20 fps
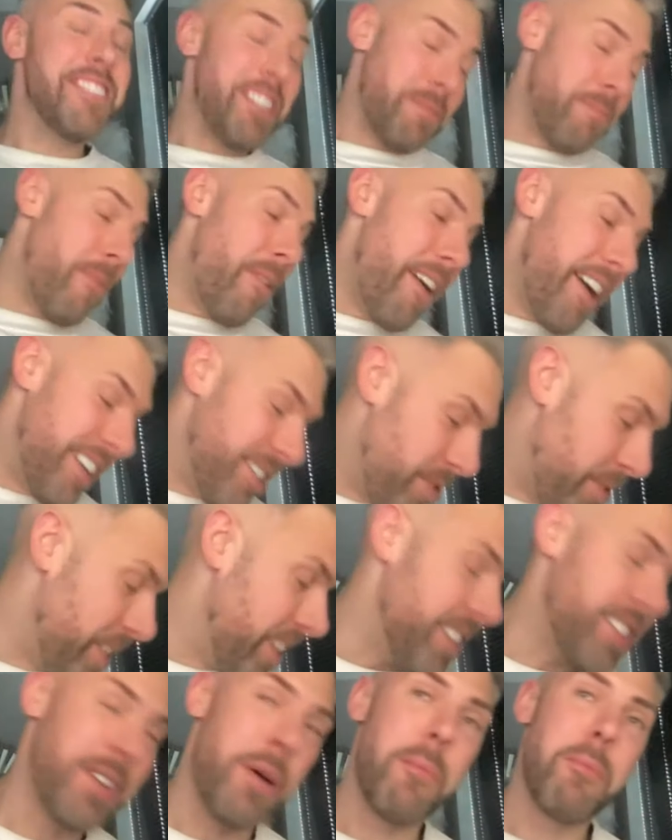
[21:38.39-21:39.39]
this might
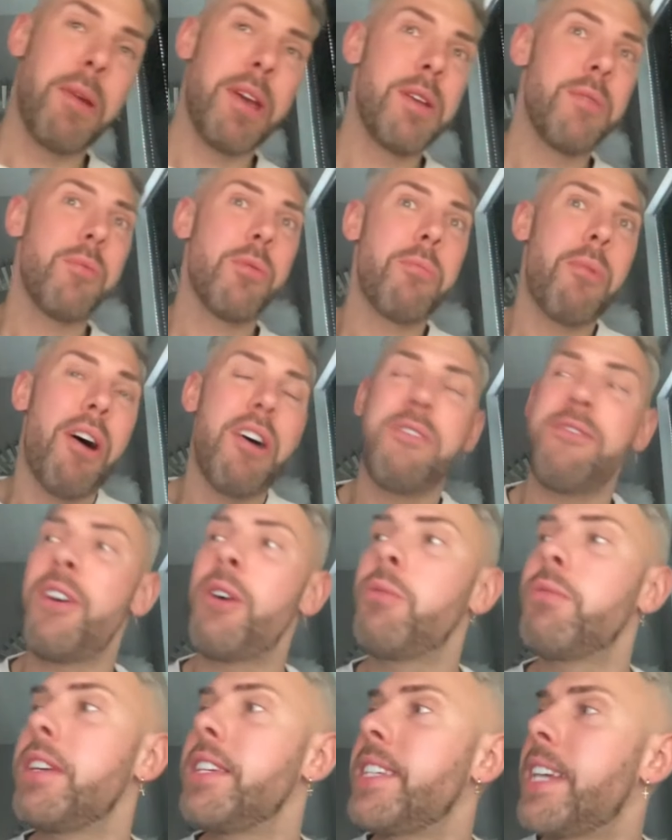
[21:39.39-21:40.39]
trigger some people, but I
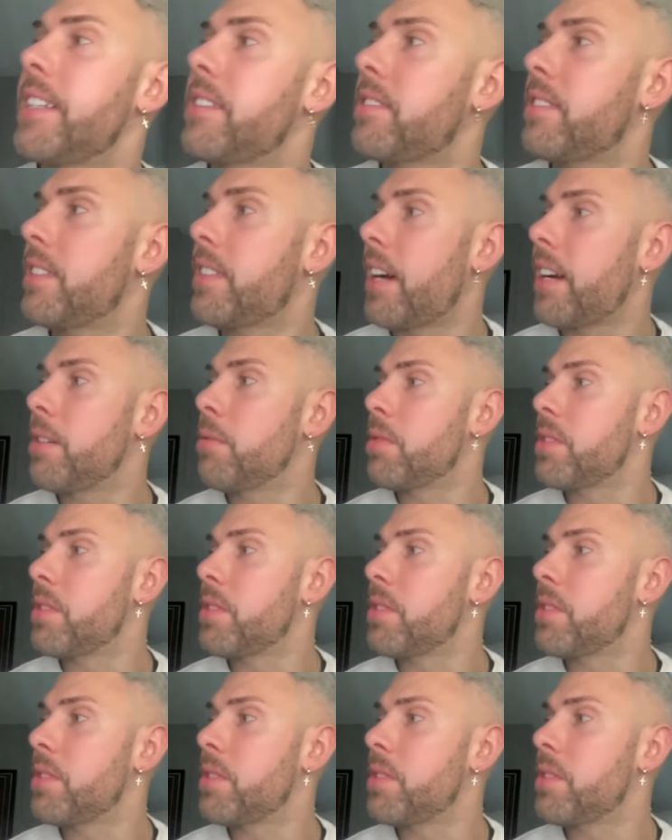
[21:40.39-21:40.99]
felt that yesterday